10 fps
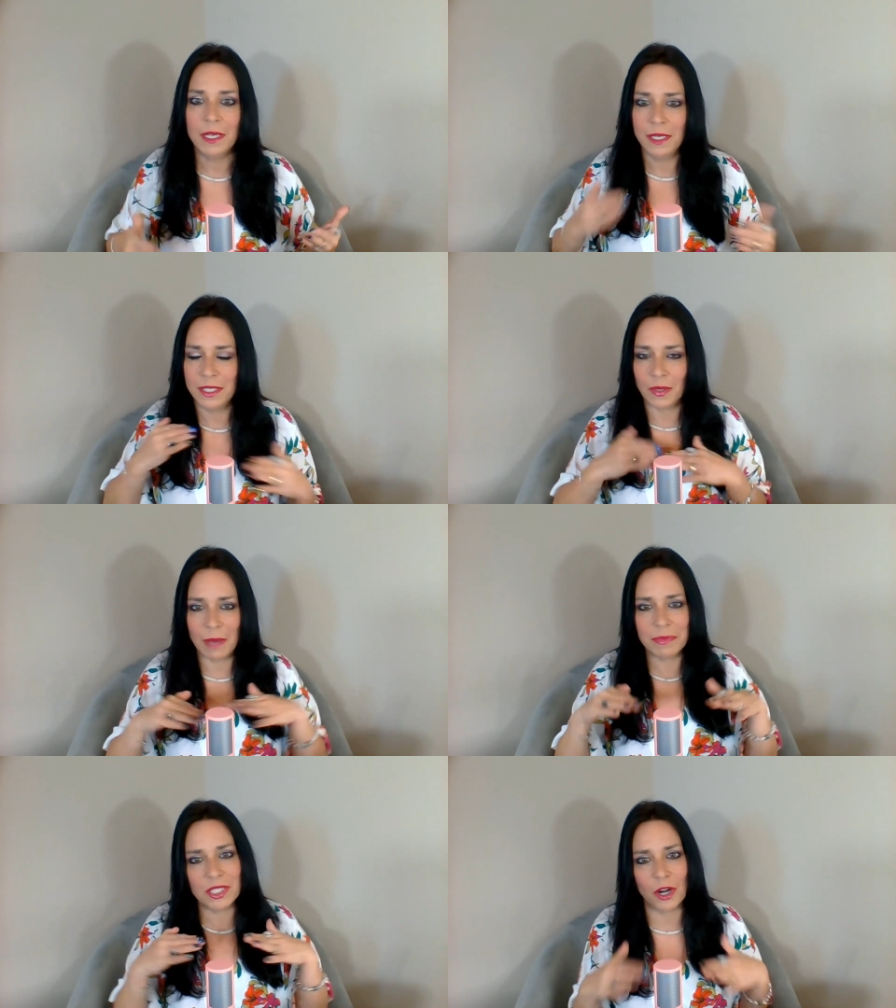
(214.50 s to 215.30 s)
So
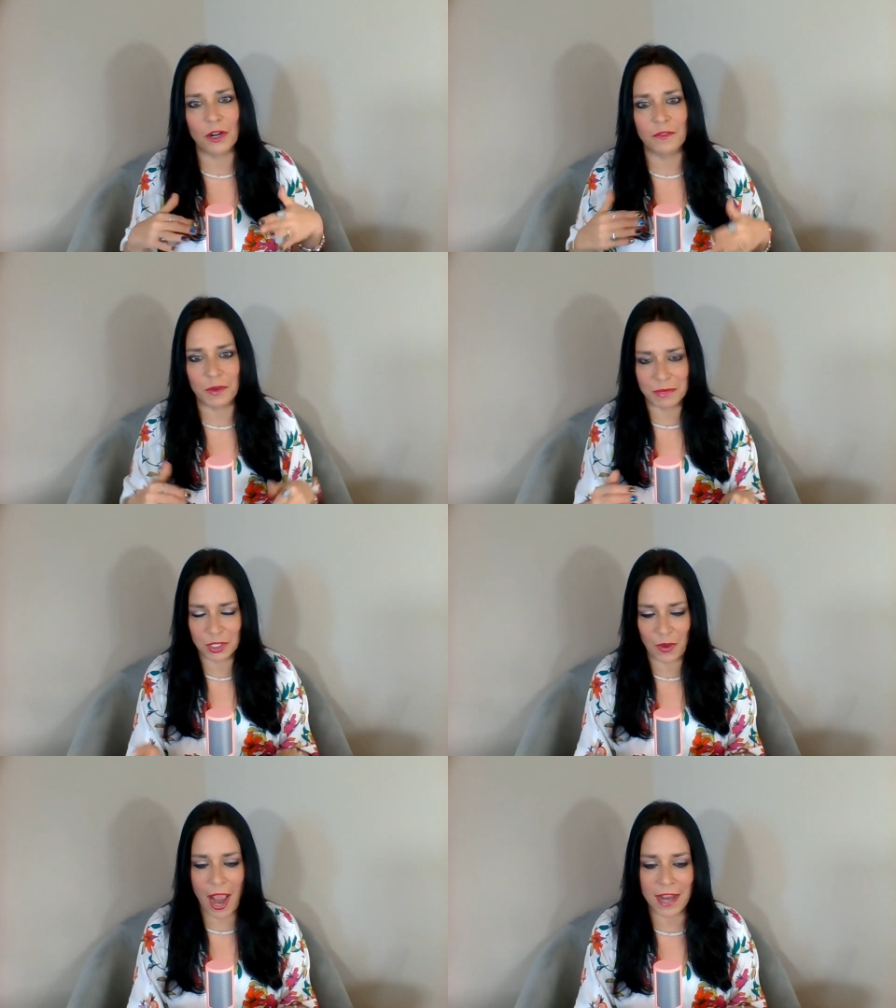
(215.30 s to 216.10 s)
I'm starting from
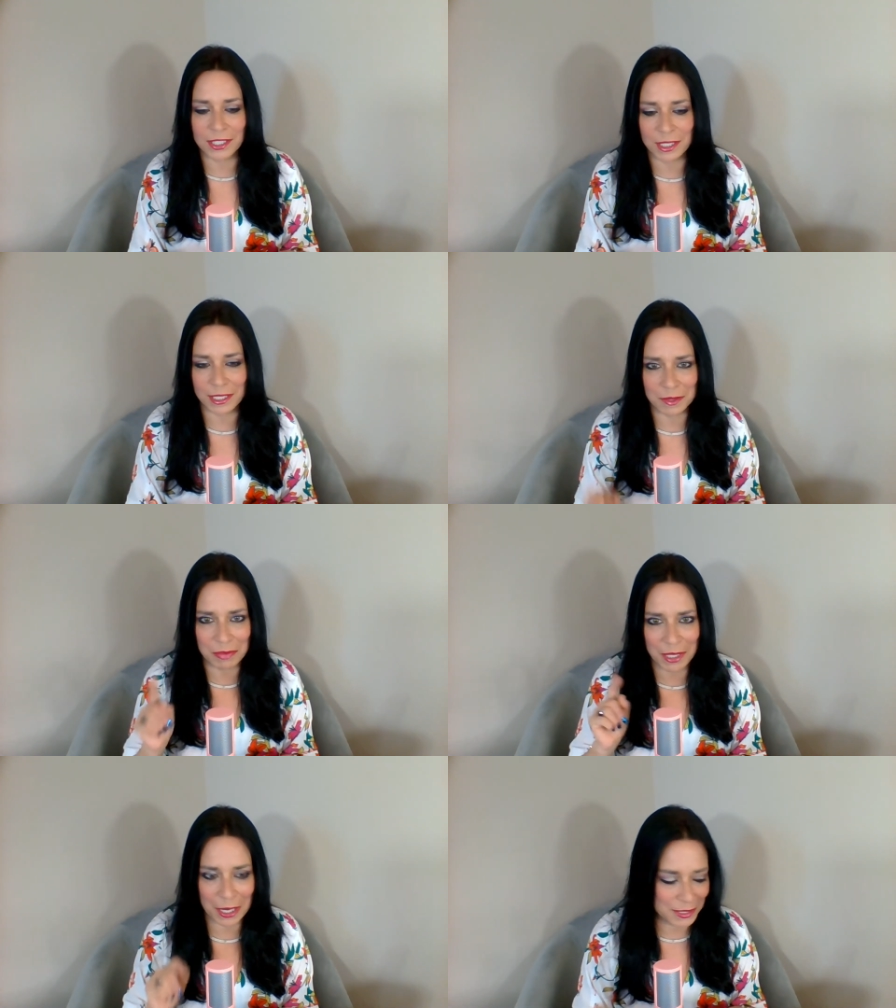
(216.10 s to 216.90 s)
scratch. That's what
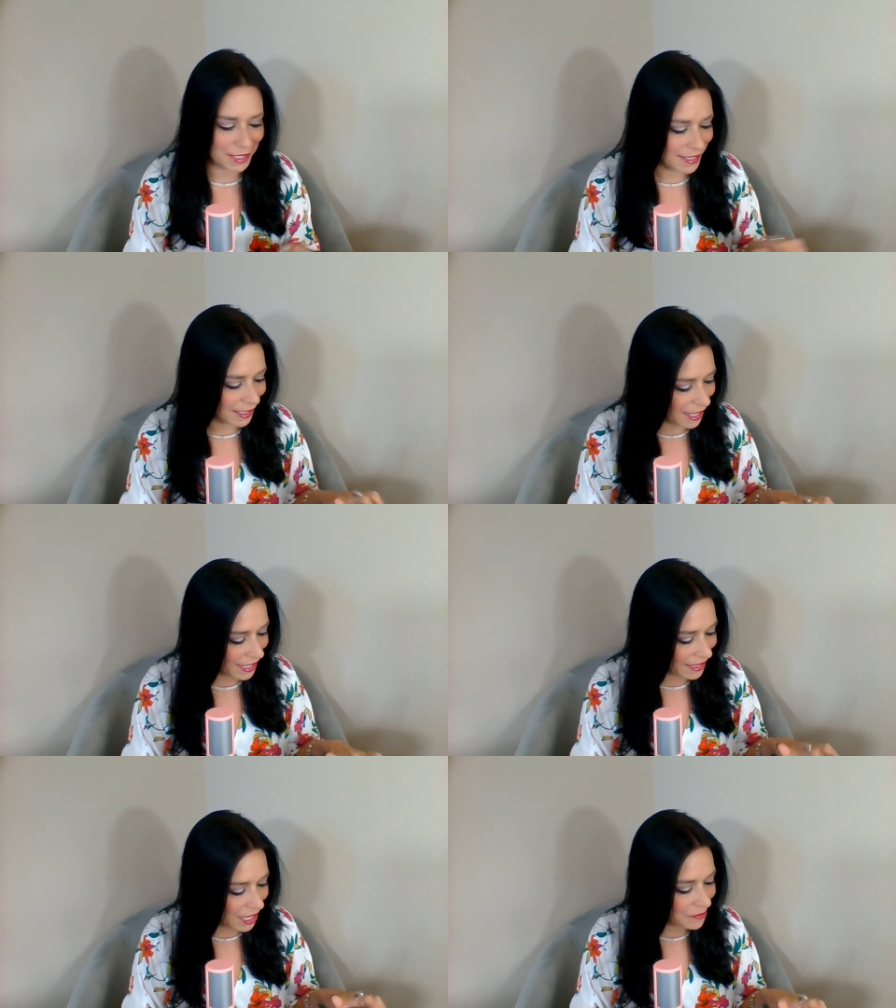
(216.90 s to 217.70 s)
Pierre says. I like
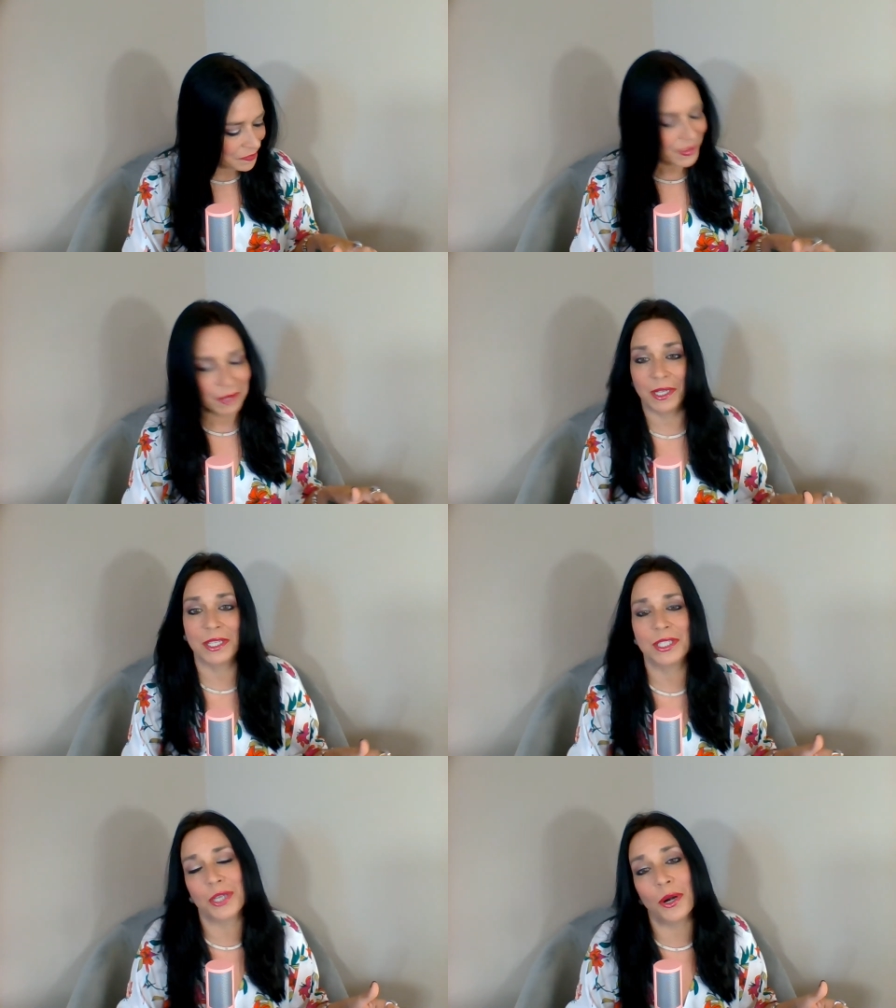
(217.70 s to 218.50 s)
that. I'm going to
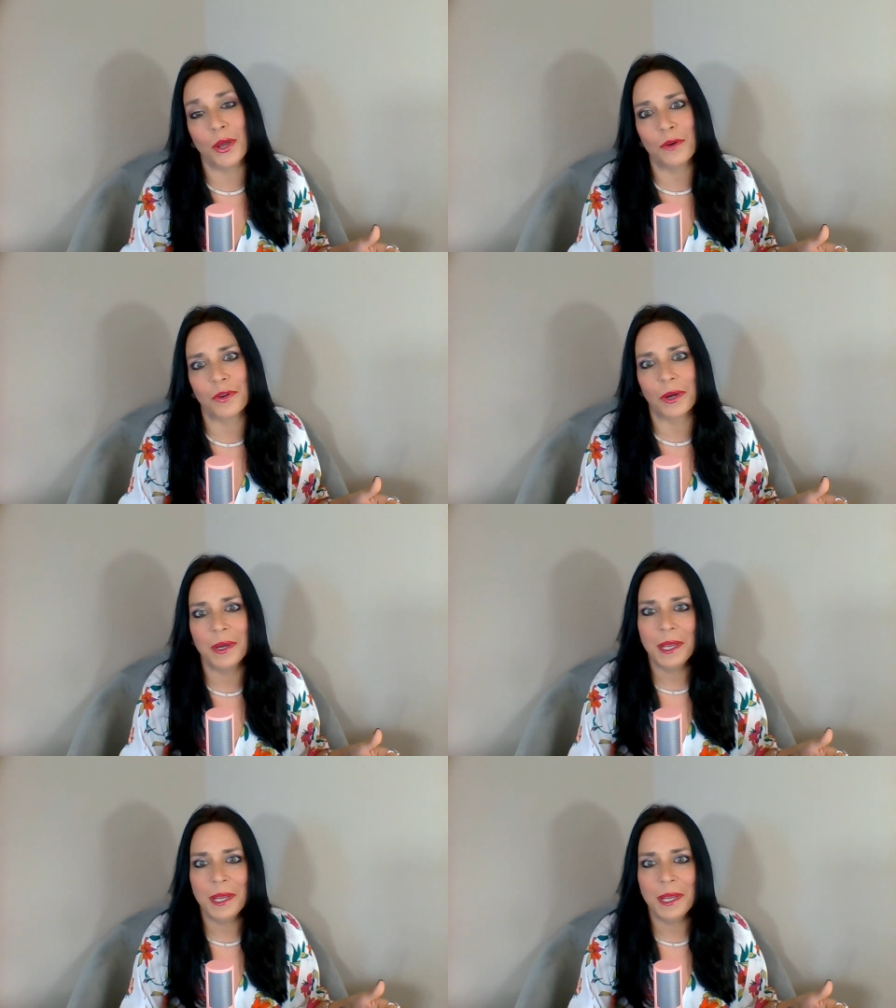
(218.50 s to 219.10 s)
start over,